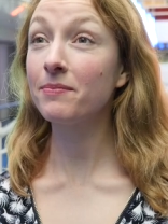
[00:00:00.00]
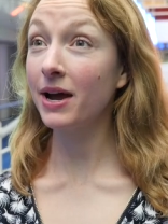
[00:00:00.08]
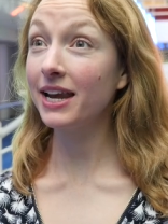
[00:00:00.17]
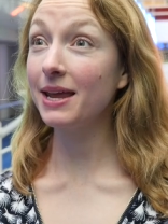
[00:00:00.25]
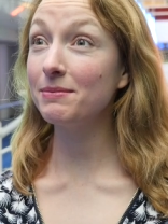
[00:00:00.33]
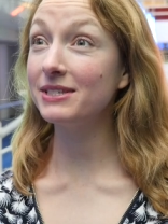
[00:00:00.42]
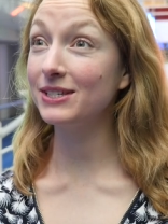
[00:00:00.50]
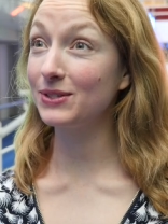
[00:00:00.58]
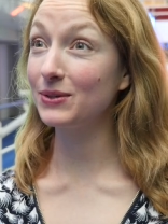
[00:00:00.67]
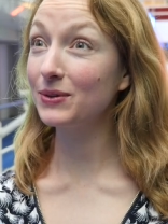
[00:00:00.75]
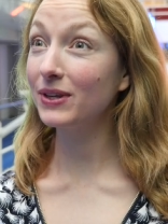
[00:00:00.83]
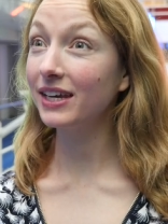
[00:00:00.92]
My name is
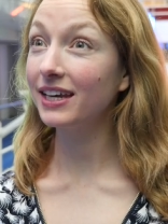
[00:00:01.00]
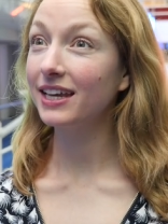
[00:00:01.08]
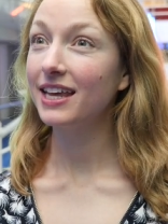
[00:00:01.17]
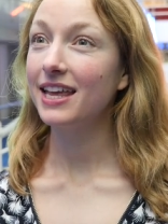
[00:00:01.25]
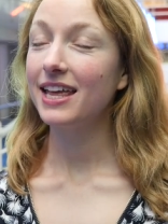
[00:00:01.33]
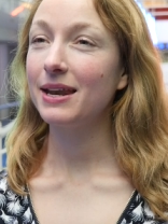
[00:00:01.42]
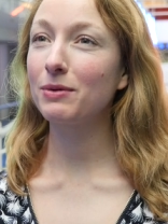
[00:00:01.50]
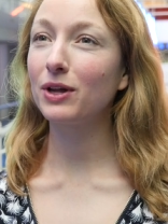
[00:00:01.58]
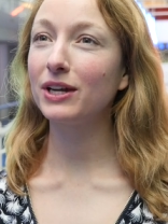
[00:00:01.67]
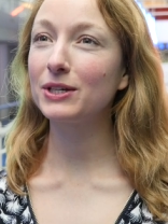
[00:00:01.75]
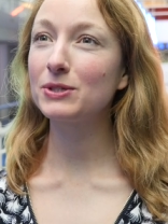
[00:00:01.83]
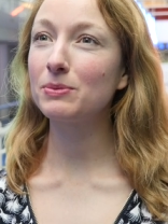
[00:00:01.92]
Isolde I'm
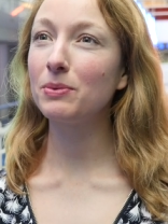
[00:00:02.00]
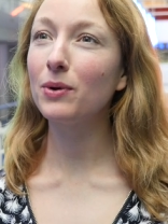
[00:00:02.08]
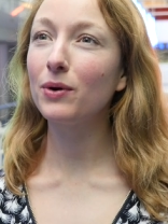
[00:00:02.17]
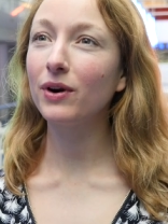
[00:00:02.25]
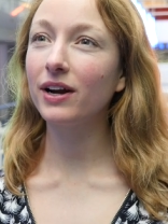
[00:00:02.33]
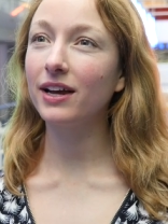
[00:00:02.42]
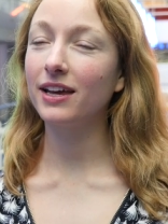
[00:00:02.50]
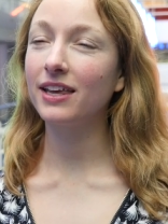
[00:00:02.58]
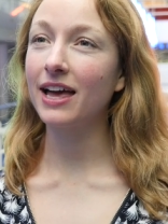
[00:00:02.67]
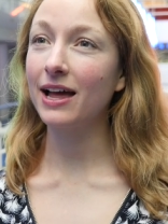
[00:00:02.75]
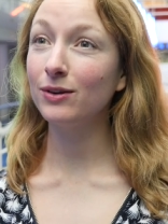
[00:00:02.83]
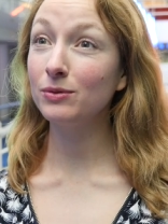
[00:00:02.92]
gonna explore uh,
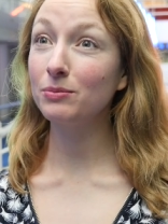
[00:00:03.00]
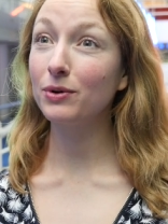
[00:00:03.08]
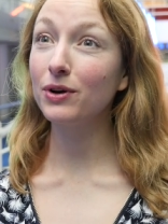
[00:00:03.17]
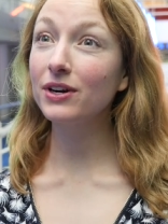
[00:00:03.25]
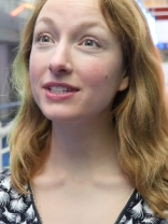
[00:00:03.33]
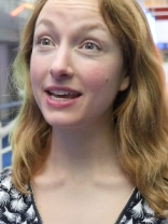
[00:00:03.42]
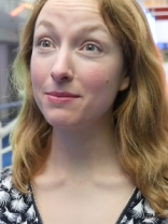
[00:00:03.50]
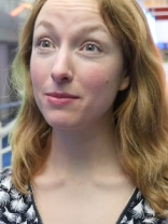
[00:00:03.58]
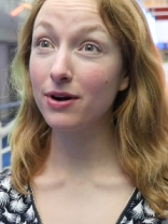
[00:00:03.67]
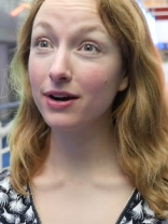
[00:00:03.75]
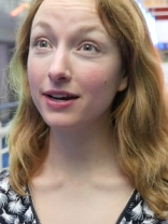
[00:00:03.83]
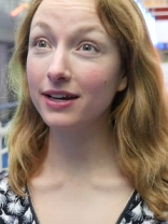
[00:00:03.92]
Kalundborg,
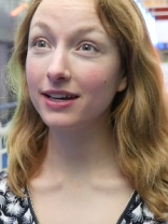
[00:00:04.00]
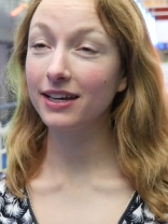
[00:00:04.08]
Denmark.